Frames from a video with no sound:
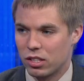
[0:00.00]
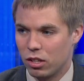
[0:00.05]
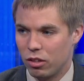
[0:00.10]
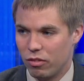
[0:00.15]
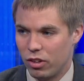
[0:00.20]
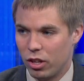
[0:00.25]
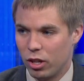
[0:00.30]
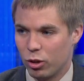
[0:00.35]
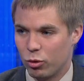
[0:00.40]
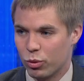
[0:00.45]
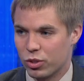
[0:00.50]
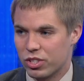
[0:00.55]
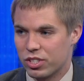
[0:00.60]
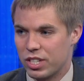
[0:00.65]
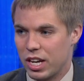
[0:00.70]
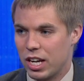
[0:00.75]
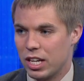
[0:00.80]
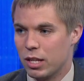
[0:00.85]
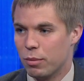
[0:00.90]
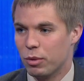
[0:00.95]
to LaVell Edwards
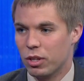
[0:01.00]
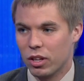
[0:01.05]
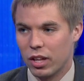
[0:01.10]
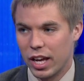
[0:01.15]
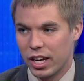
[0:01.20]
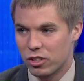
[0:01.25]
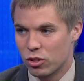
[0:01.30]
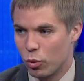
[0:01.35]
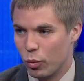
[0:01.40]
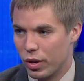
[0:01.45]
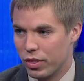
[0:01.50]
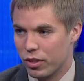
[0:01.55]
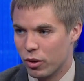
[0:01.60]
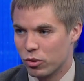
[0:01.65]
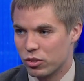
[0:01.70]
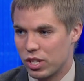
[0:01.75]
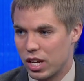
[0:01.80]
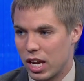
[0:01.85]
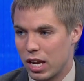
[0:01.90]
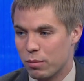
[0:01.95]
Stadium. You like to win
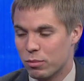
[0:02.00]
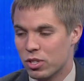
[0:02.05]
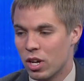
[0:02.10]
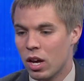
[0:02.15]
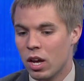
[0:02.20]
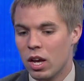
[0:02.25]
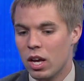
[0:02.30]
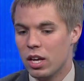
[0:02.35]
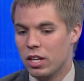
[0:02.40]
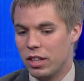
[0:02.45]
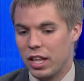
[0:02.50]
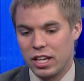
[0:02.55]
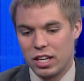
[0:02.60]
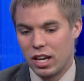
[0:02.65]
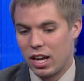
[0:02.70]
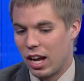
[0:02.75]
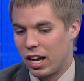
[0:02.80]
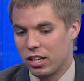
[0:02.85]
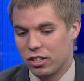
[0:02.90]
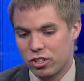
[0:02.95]
those games. They
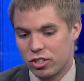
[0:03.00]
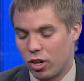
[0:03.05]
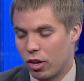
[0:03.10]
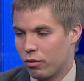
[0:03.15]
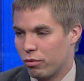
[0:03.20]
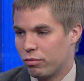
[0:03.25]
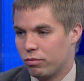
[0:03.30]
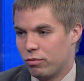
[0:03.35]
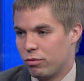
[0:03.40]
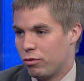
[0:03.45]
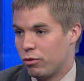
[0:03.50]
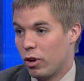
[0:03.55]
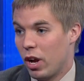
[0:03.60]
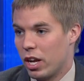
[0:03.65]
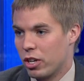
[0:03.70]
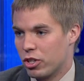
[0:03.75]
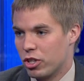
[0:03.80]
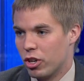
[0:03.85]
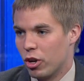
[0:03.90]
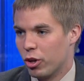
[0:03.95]
can kind of start
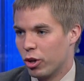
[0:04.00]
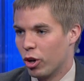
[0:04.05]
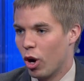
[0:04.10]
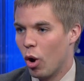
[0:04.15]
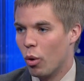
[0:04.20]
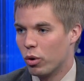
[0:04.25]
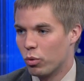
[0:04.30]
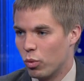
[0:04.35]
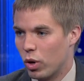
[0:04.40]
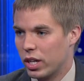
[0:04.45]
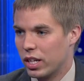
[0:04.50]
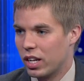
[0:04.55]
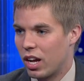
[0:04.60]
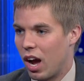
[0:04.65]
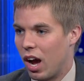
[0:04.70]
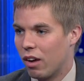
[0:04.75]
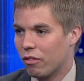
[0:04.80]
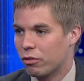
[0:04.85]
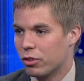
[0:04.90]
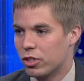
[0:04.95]
fresh. You know, you're 0 1 in
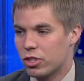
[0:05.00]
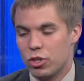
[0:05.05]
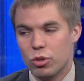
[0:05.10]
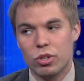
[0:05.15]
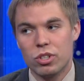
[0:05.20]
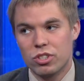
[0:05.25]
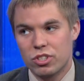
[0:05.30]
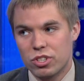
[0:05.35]
conference. You can